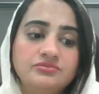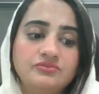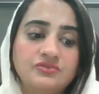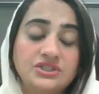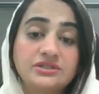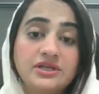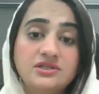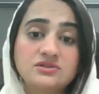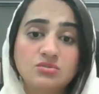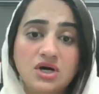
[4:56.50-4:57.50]
which
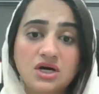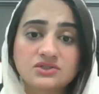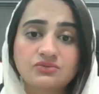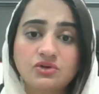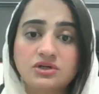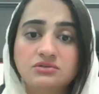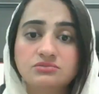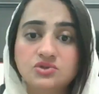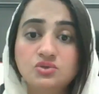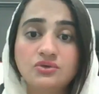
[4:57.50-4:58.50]
contains marks for
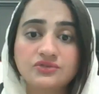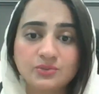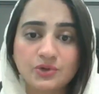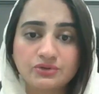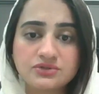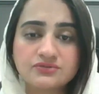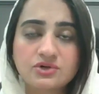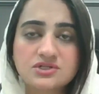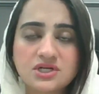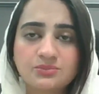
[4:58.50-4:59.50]
two of the modules.
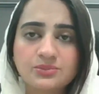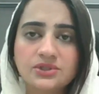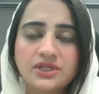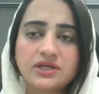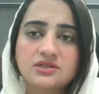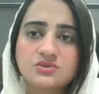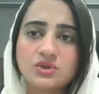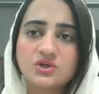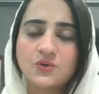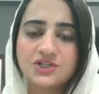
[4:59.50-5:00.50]
For example, there is
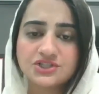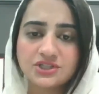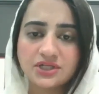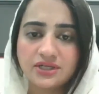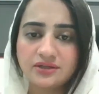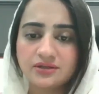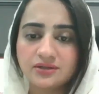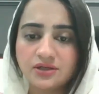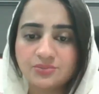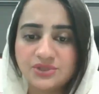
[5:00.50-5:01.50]
one question in
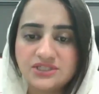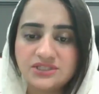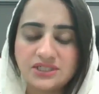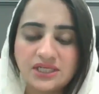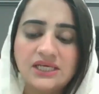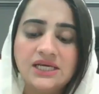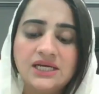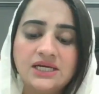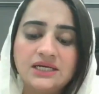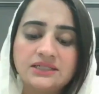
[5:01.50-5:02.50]
PTE
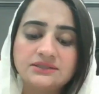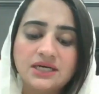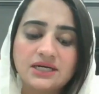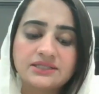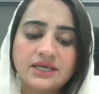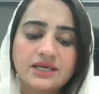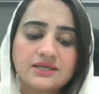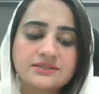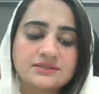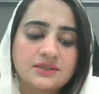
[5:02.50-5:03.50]
that is